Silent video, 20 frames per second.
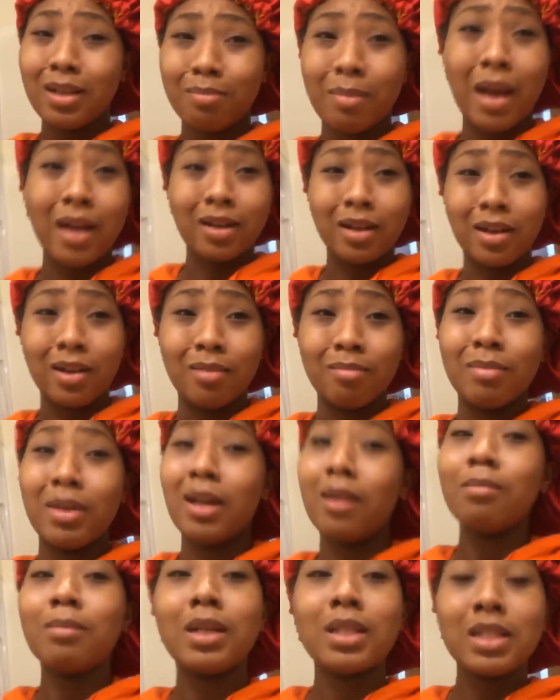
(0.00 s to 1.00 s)
back up, but
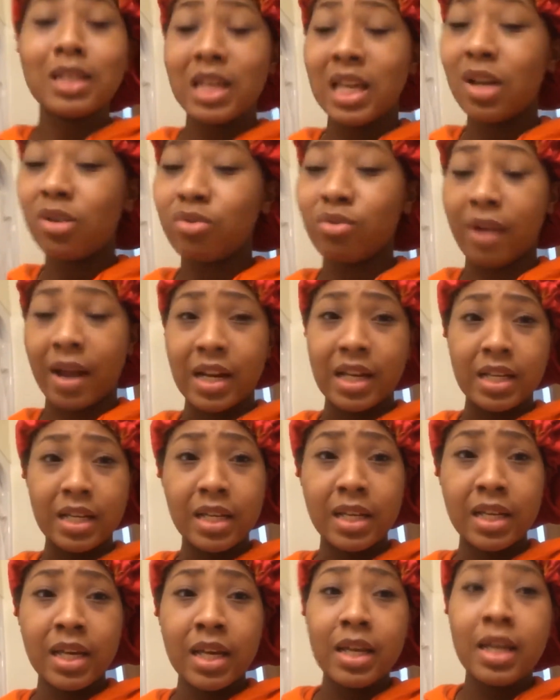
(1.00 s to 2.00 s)
I'm about to get
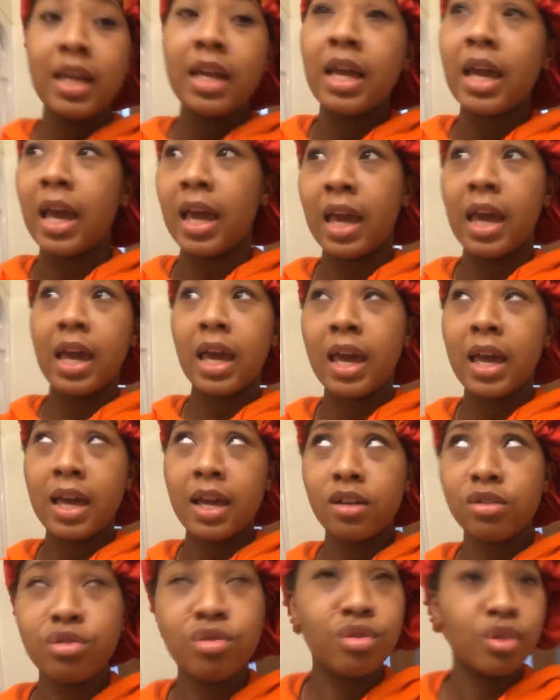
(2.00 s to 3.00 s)
ready.
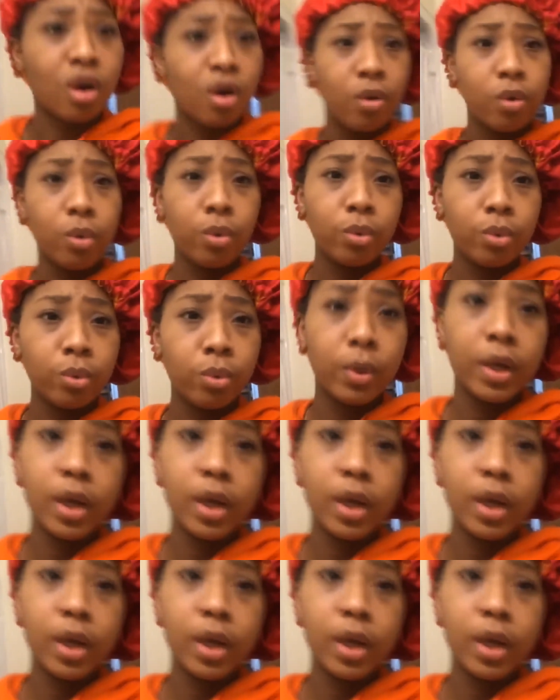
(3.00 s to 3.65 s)
And, you know, we're